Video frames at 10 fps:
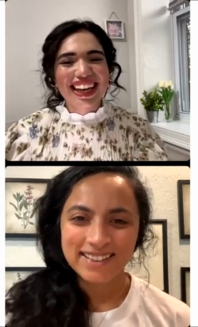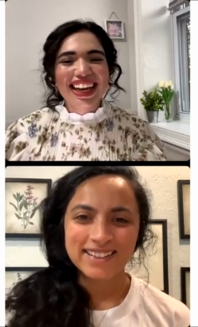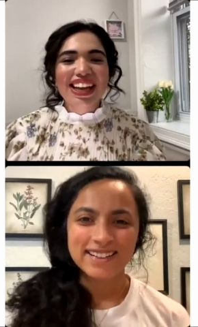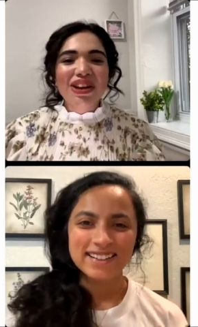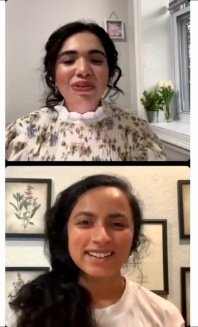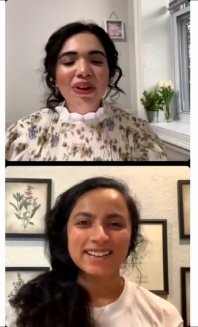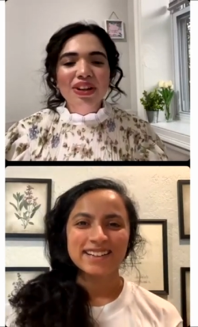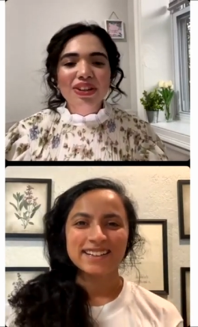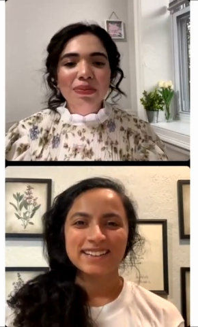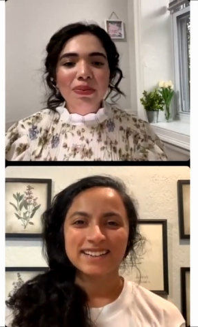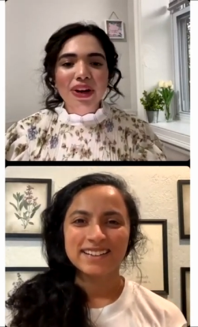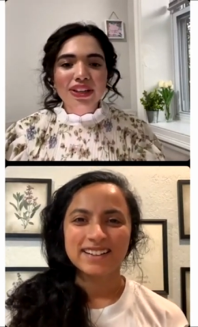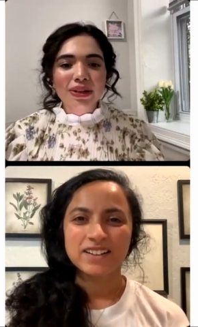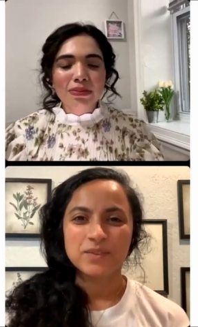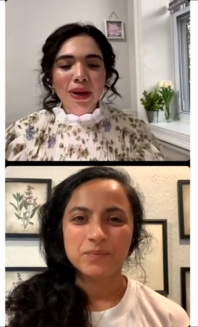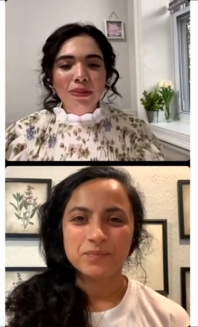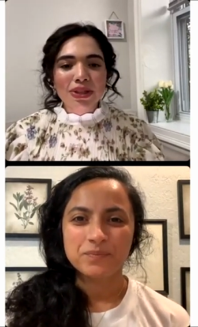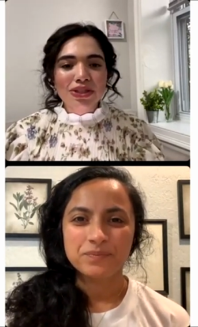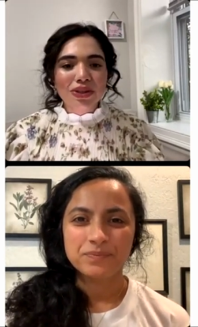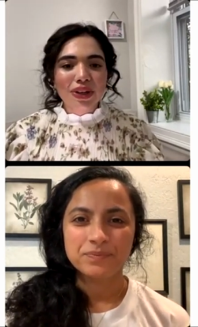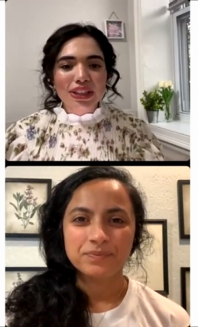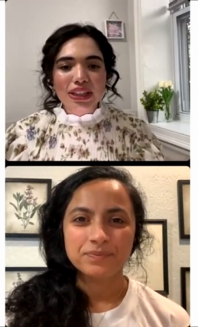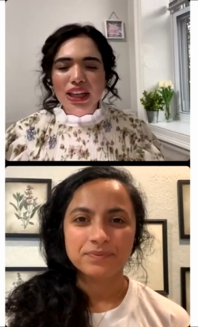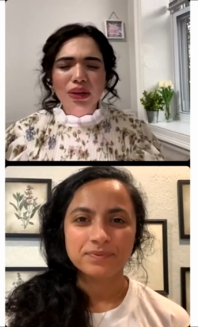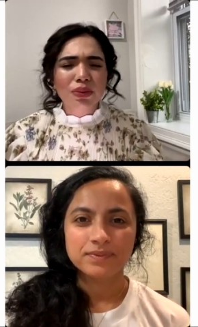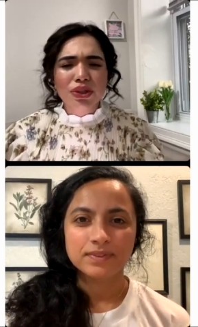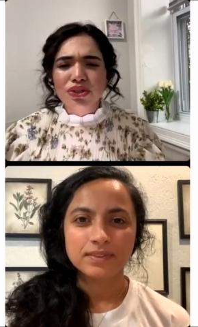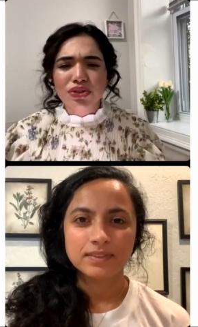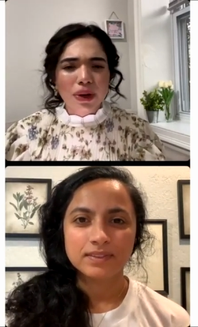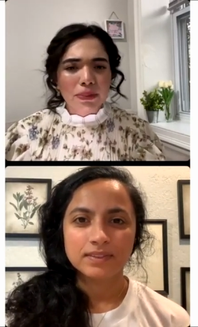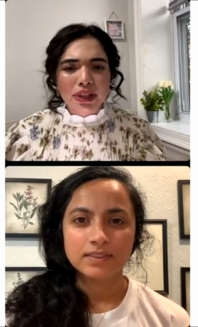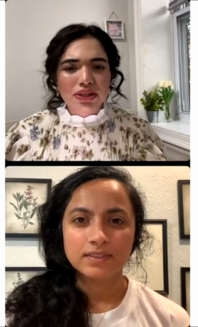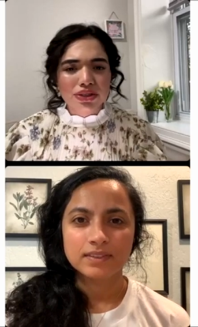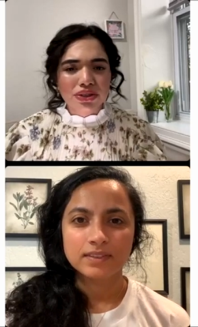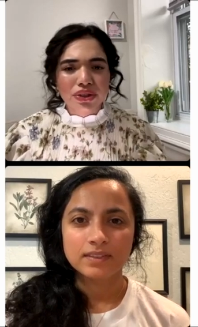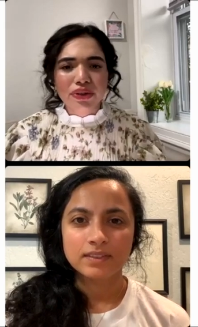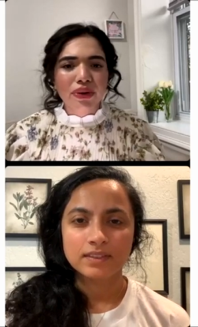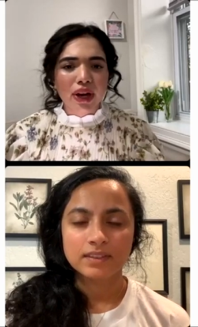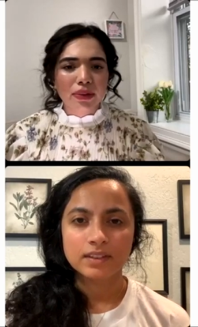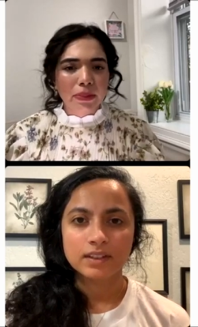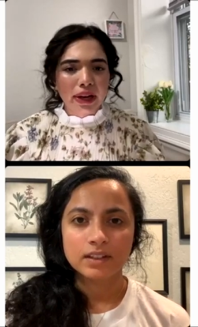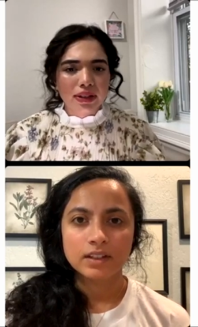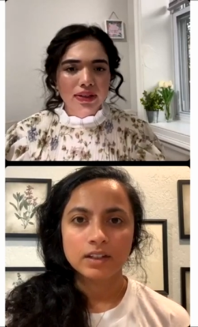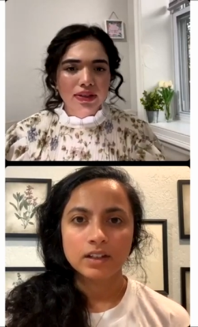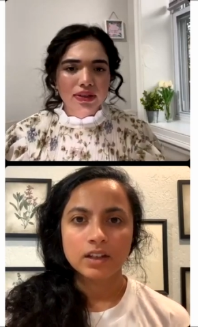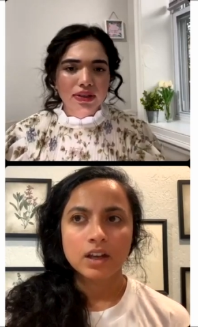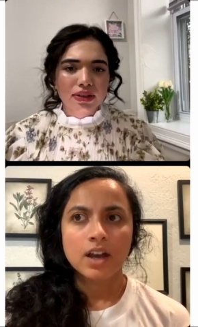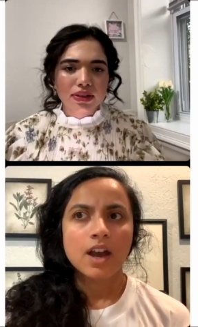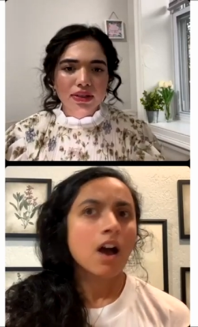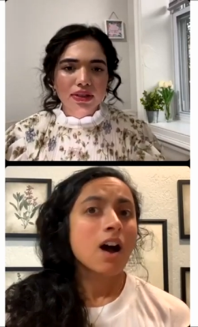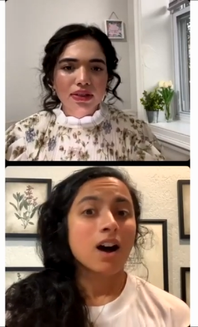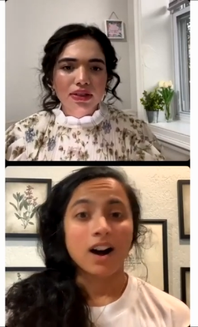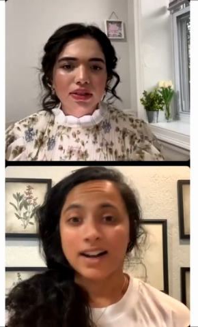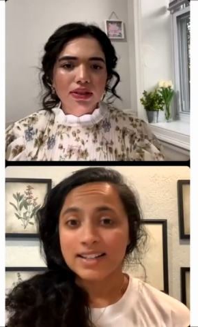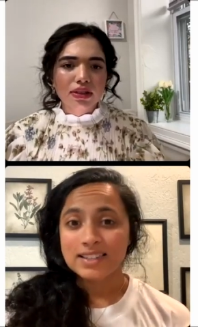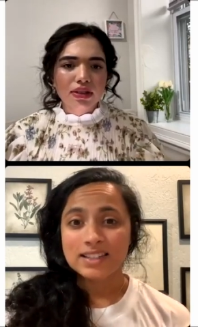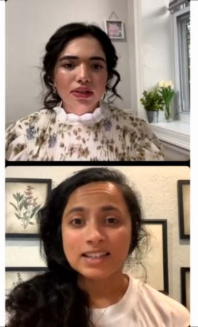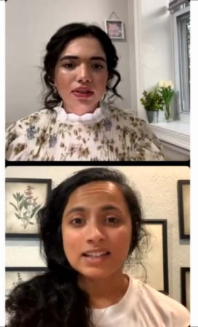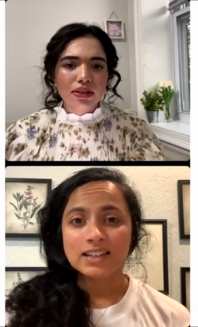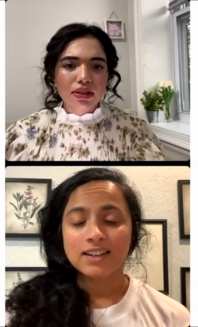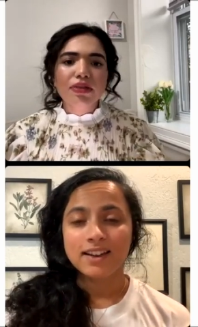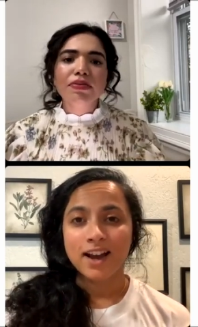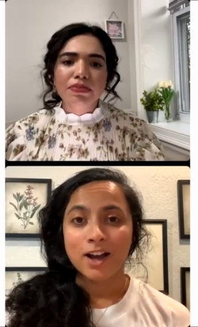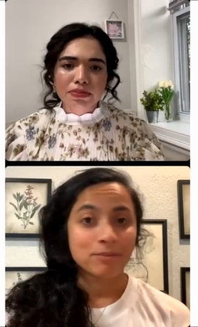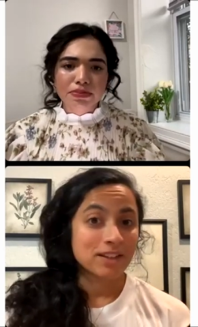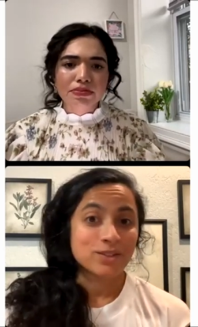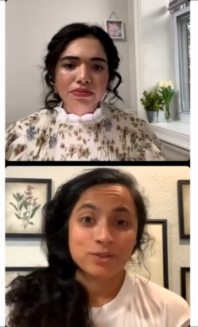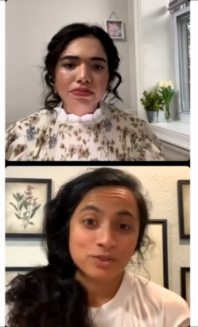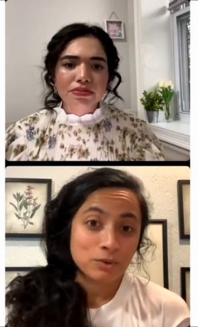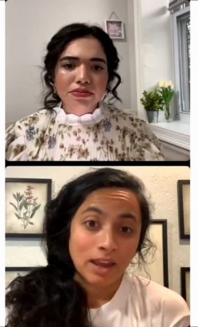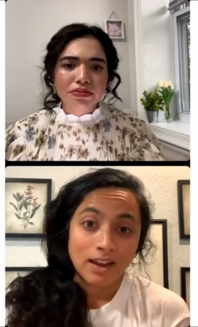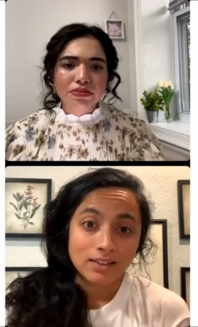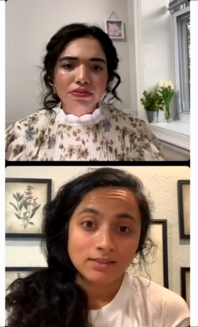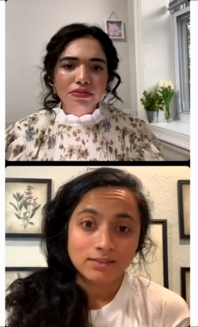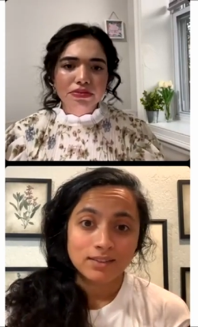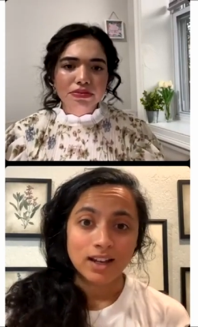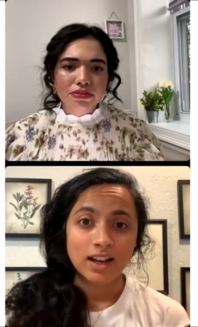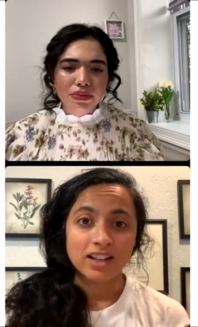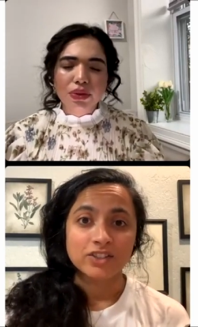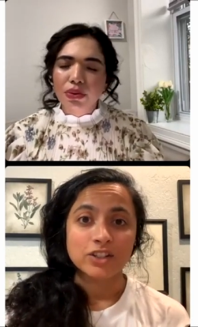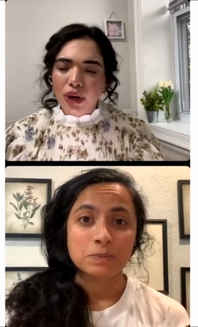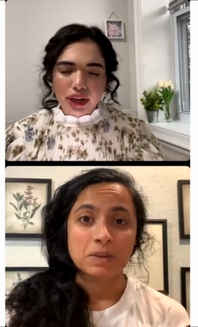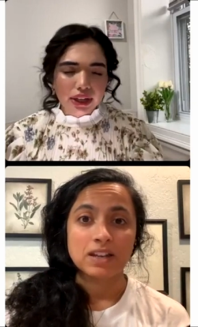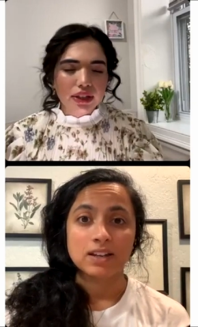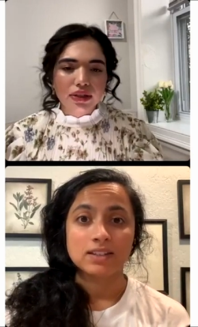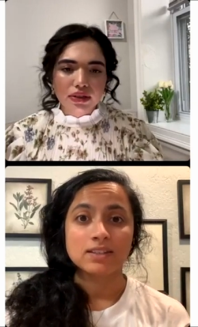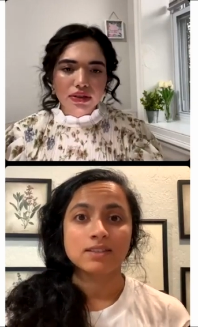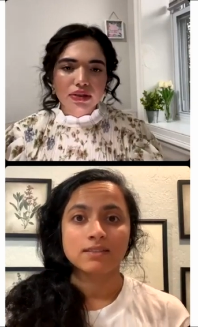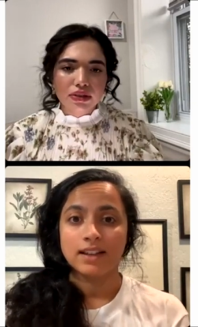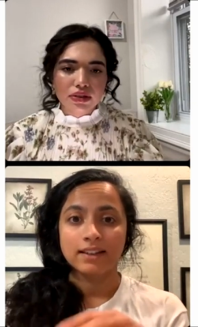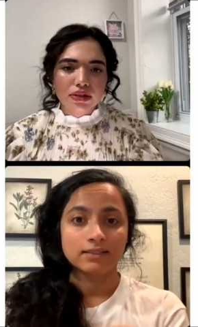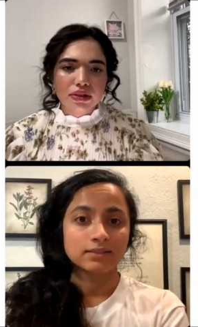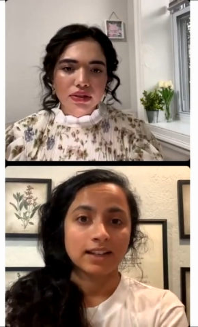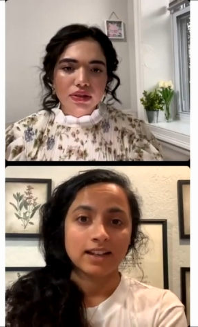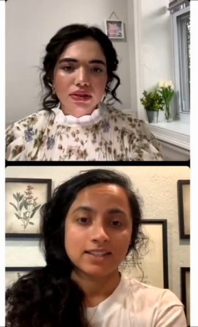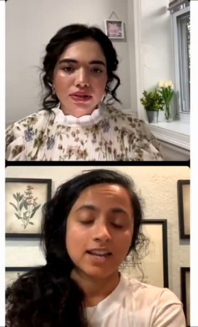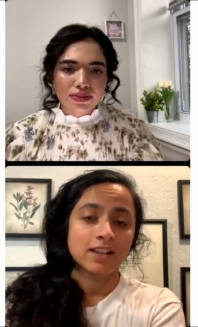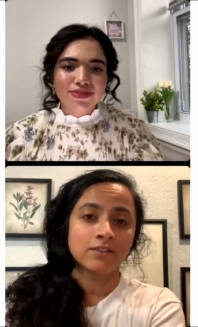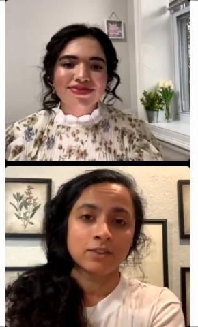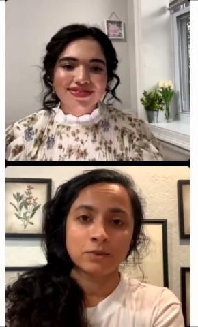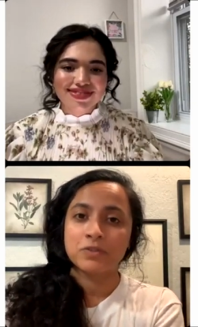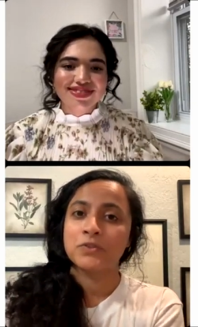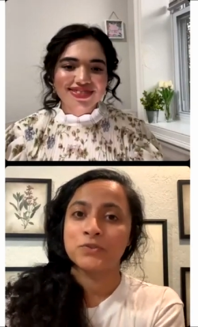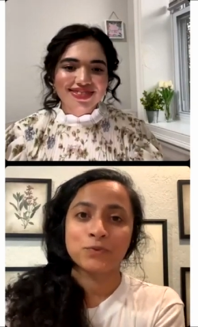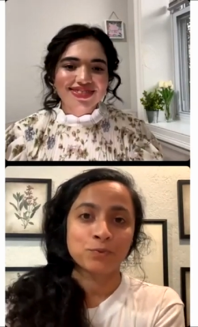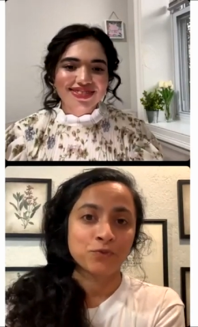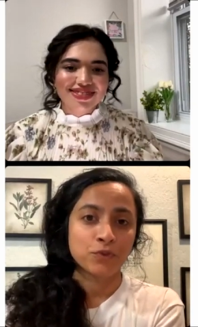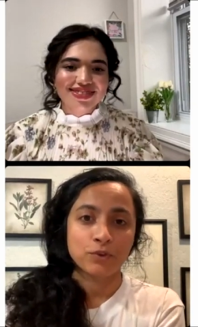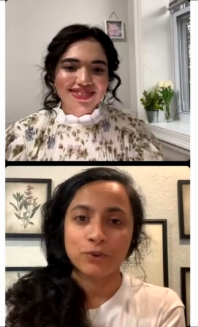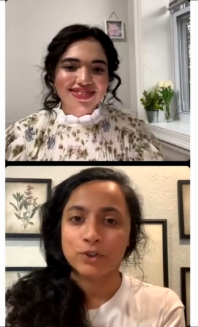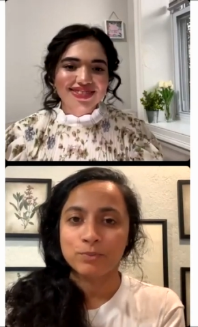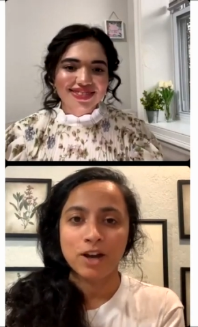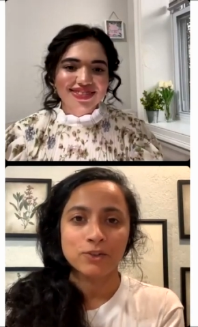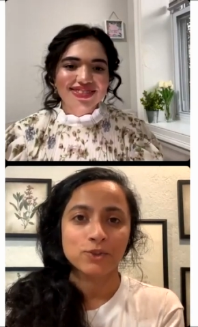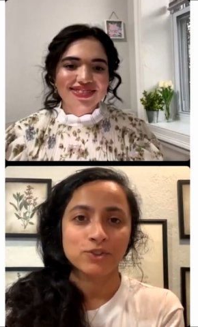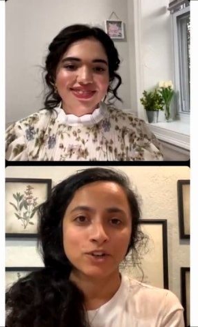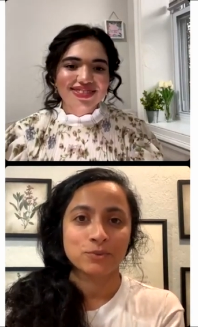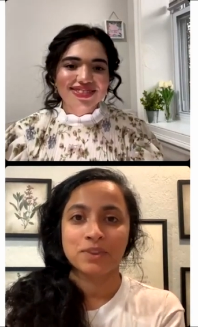Speaker 1: when do the pregnant mamas join in like which trimester do you recommend honestly,
Speaker 2: um, as soon as you can, uh, just because, like, like I said, the first module starts with